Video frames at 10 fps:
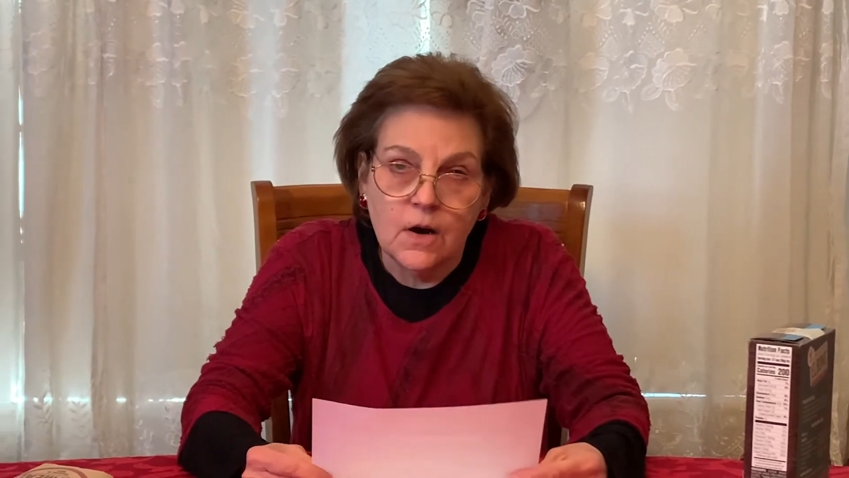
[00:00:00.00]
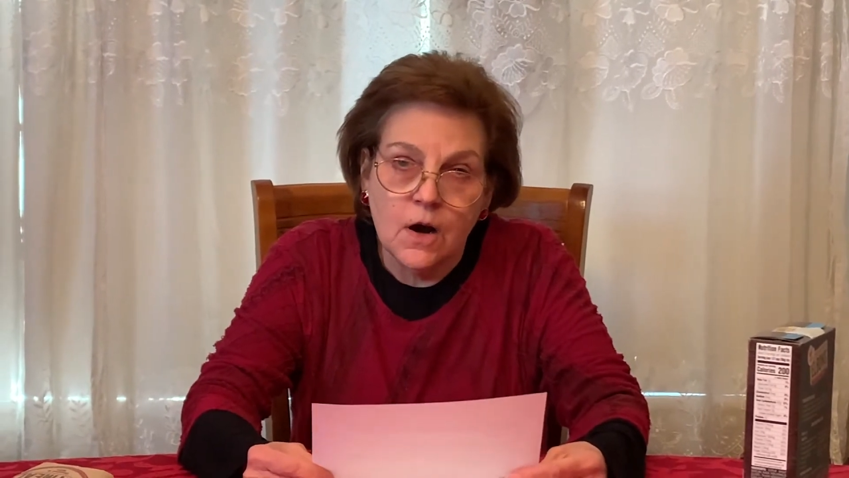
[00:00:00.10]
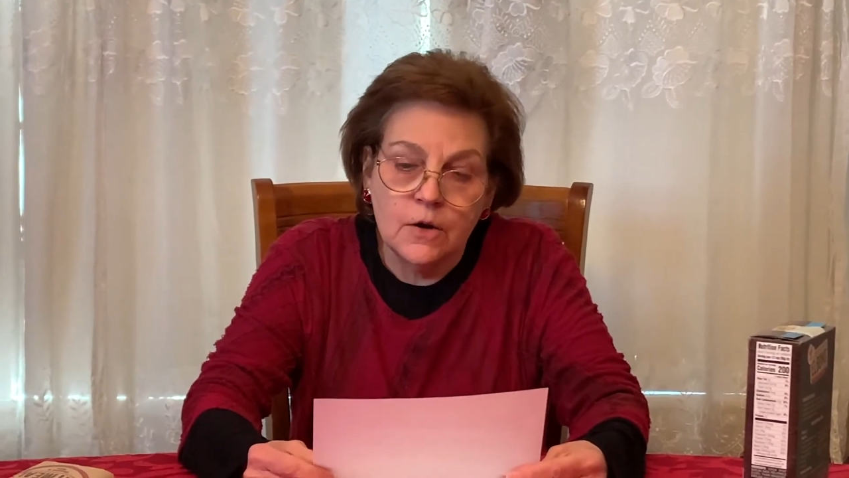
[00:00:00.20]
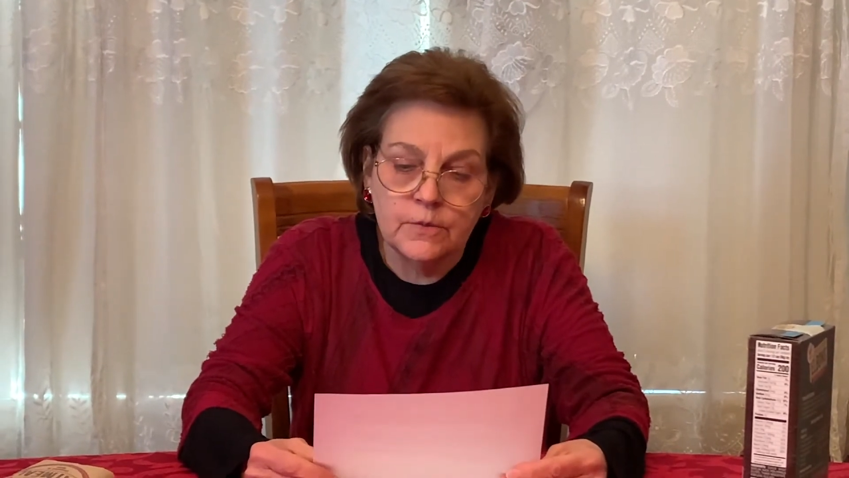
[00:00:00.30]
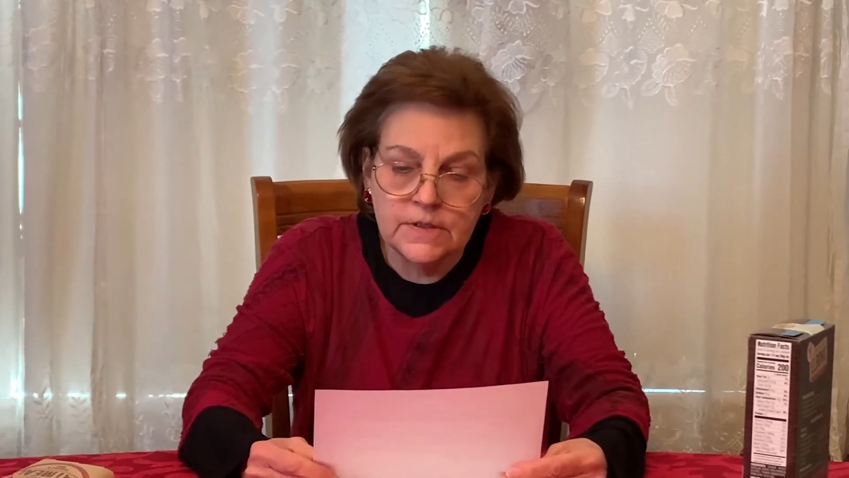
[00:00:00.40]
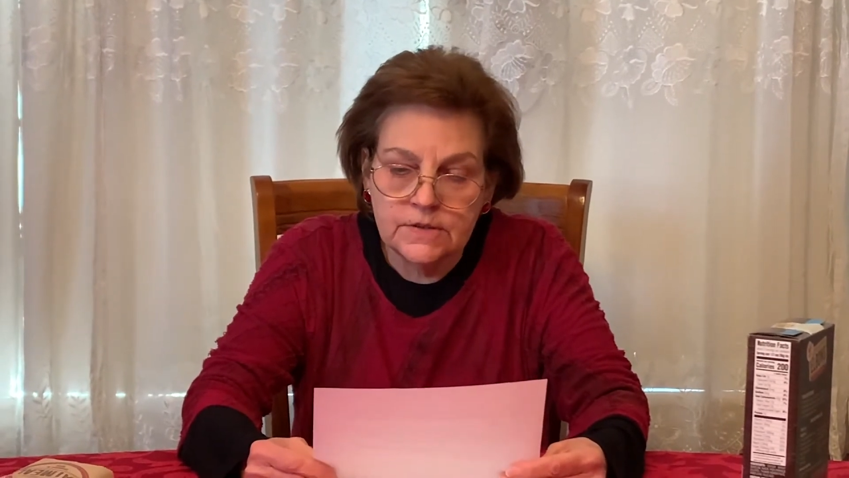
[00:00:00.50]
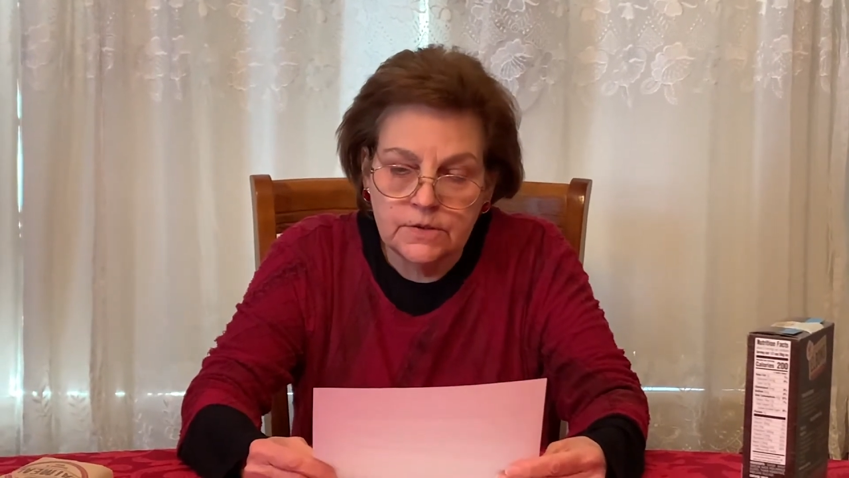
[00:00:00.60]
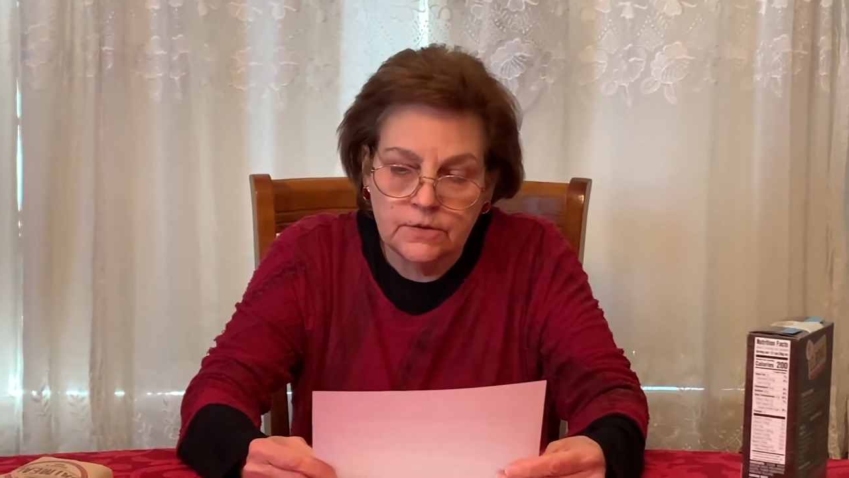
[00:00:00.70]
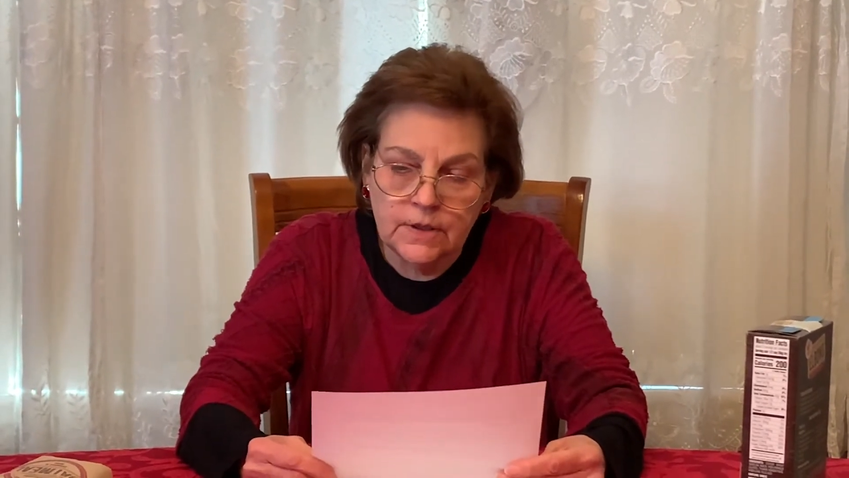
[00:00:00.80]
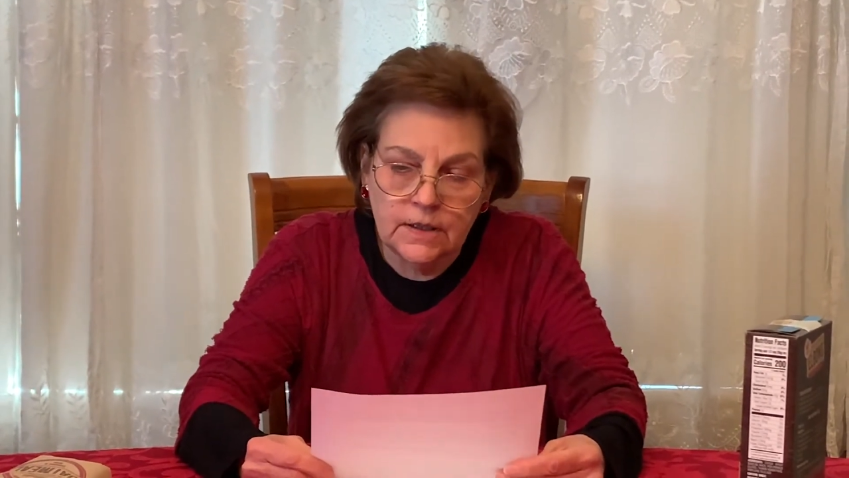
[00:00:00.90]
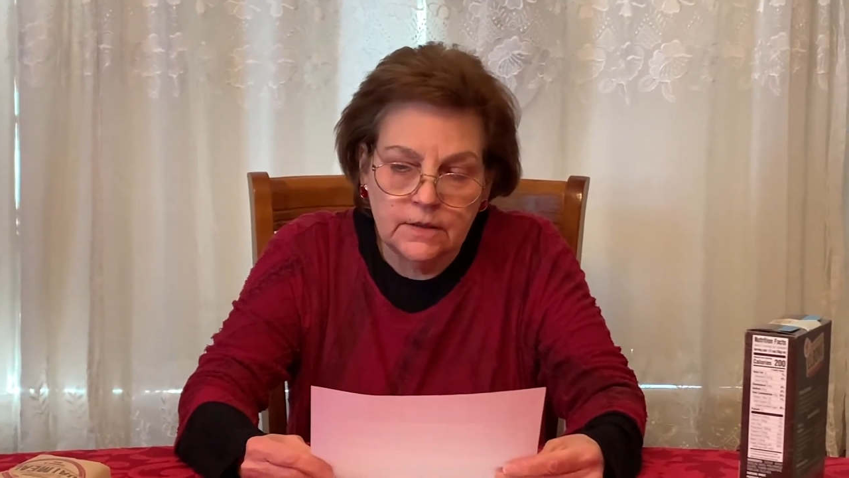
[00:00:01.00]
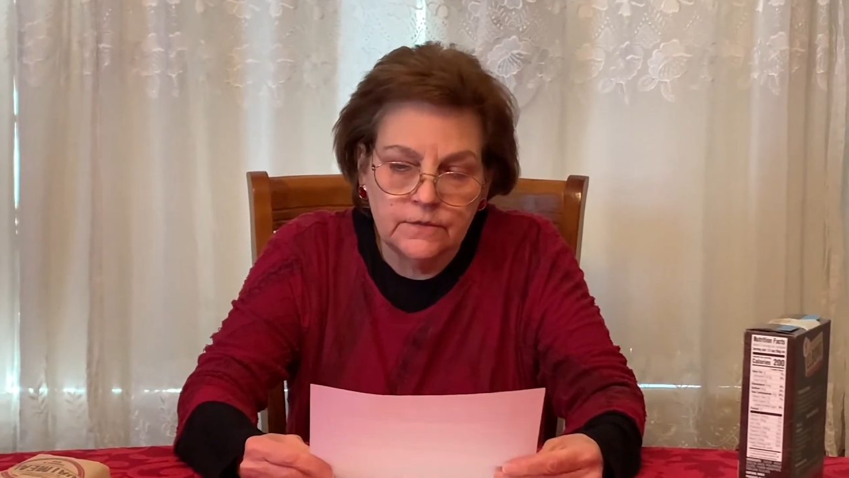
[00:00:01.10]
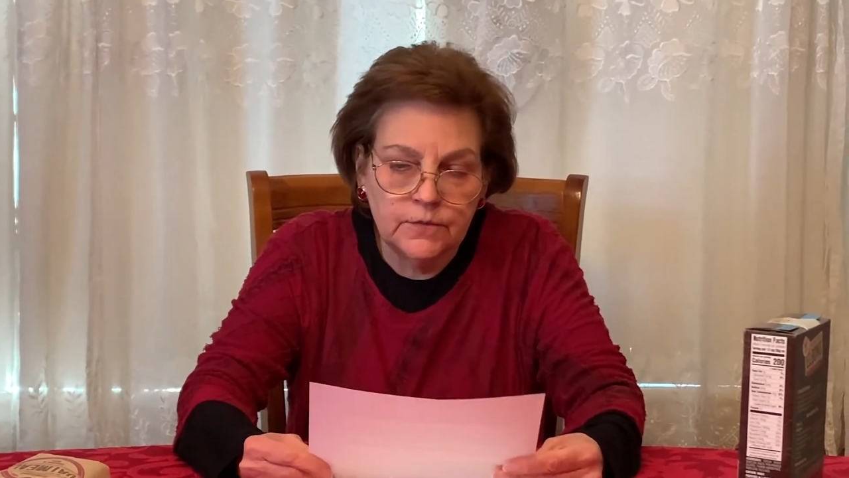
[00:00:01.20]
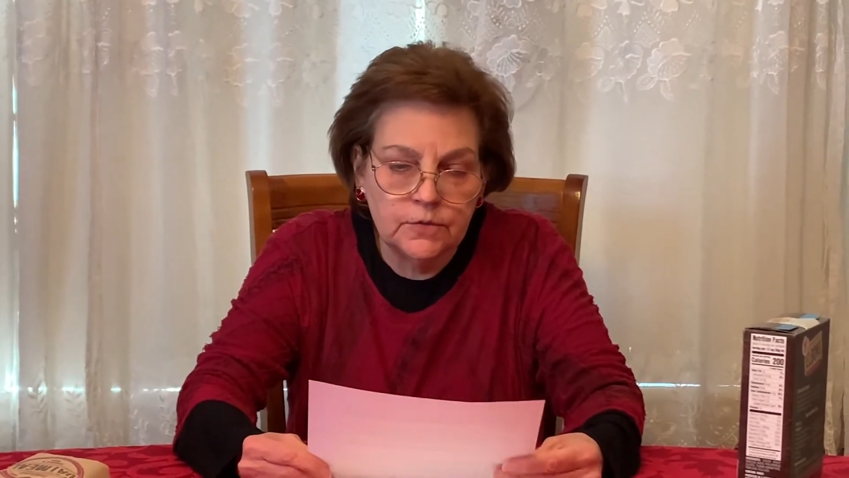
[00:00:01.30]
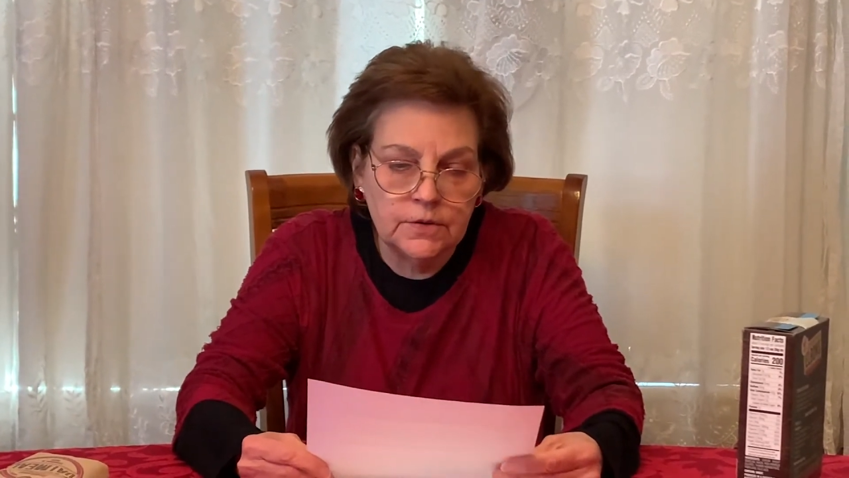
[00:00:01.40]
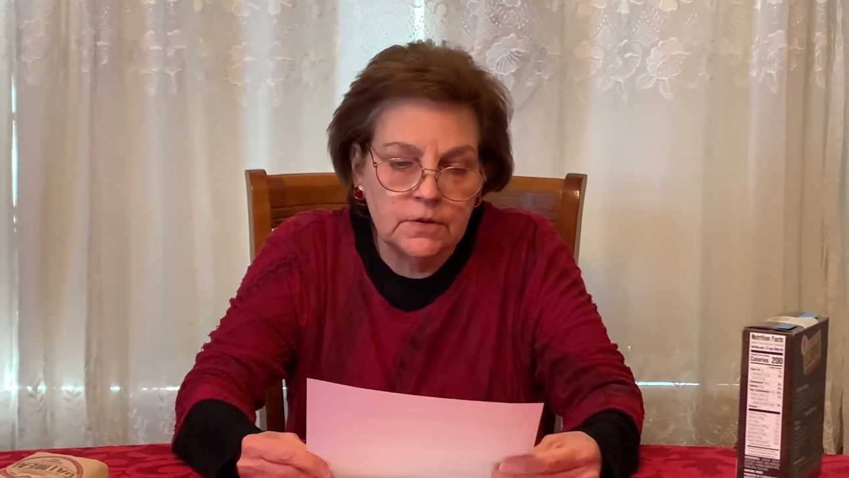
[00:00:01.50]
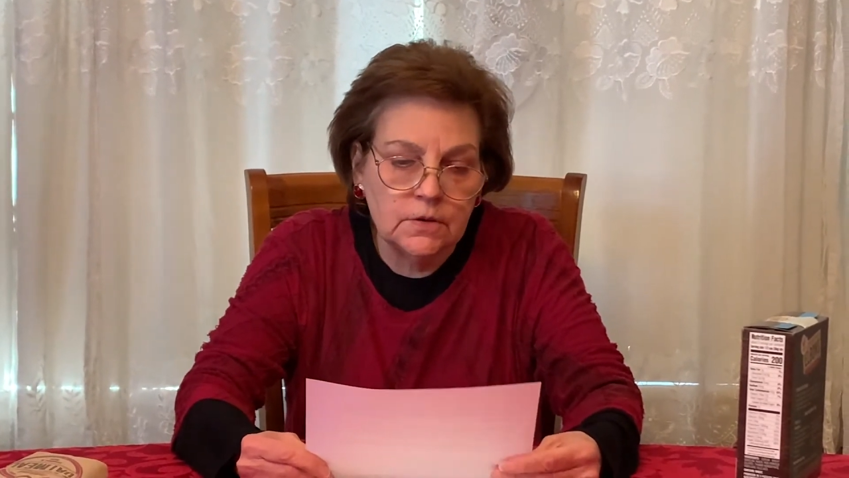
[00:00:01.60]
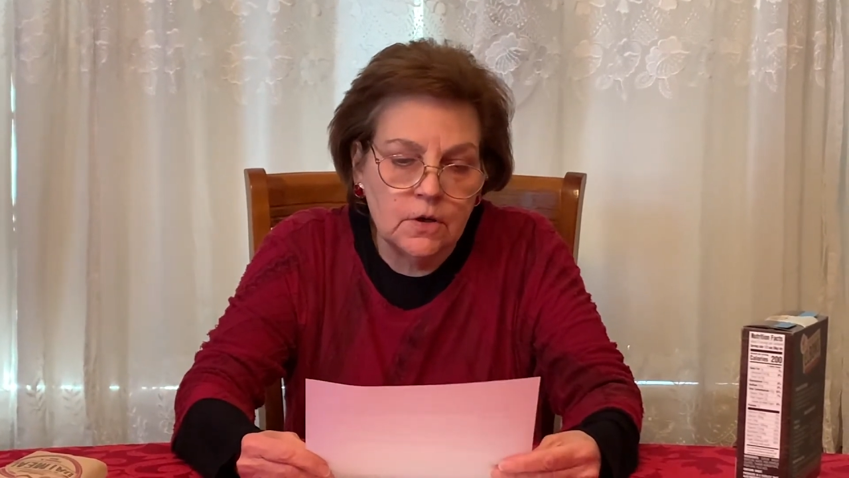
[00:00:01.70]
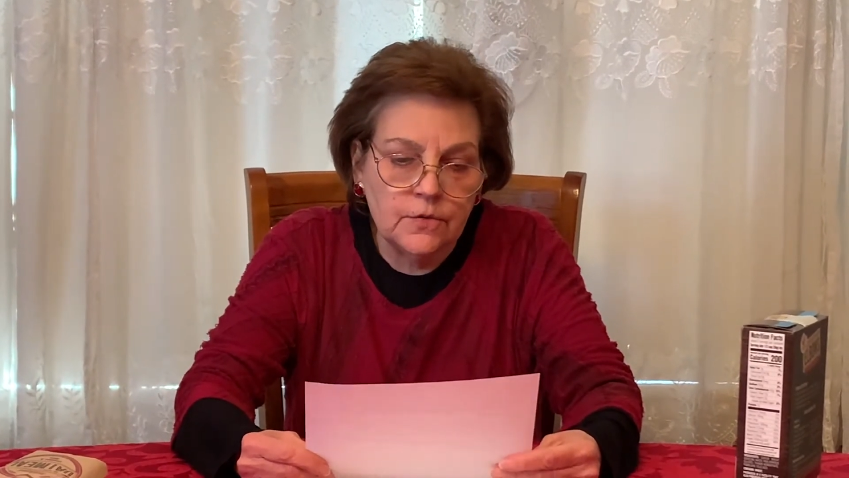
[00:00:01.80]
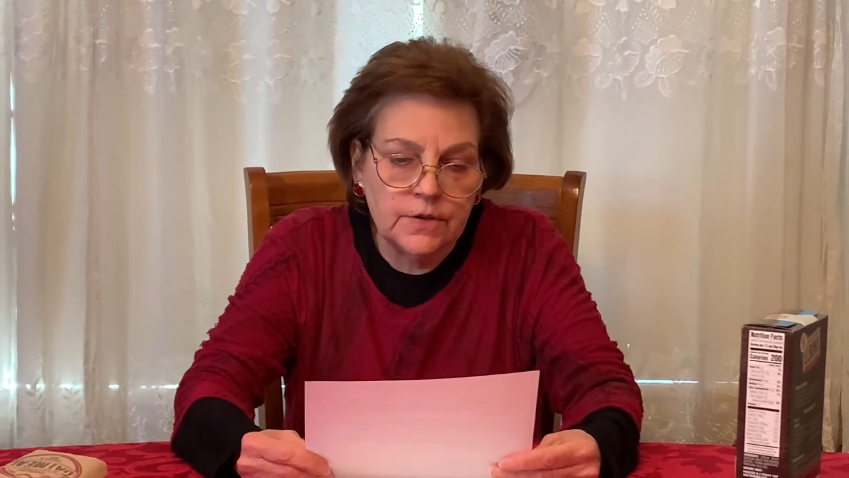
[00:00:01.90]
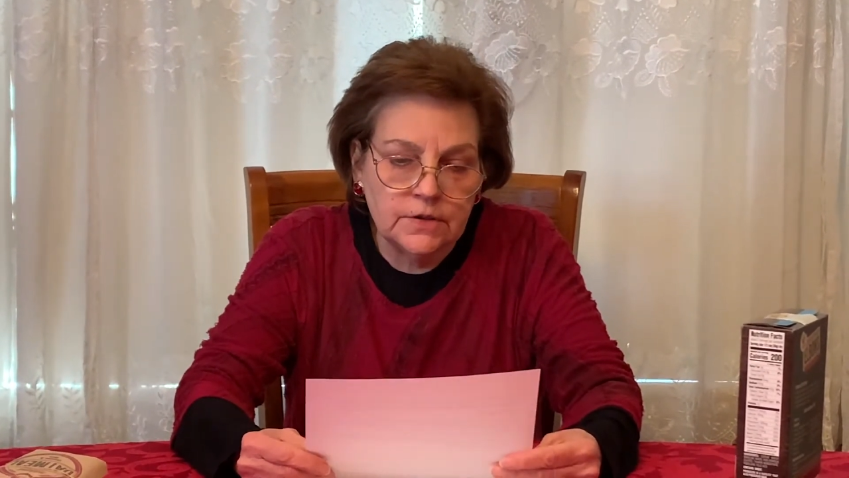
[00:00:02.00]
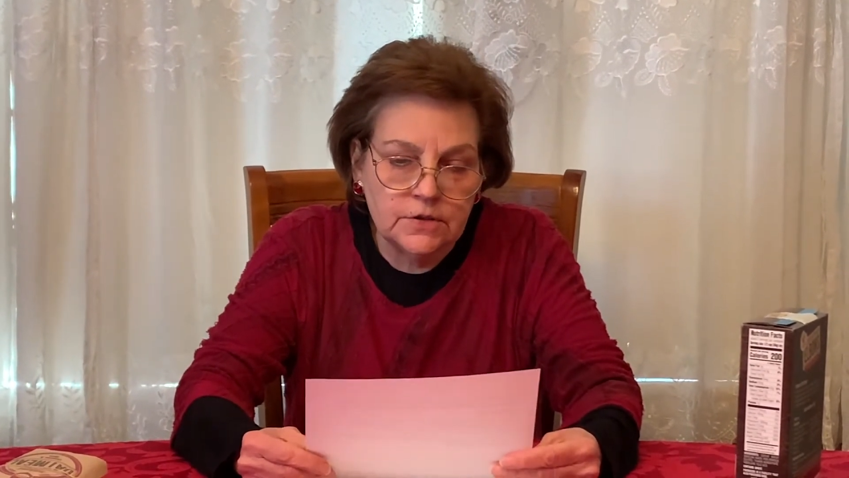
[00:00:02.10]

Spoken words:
always donating food and clothing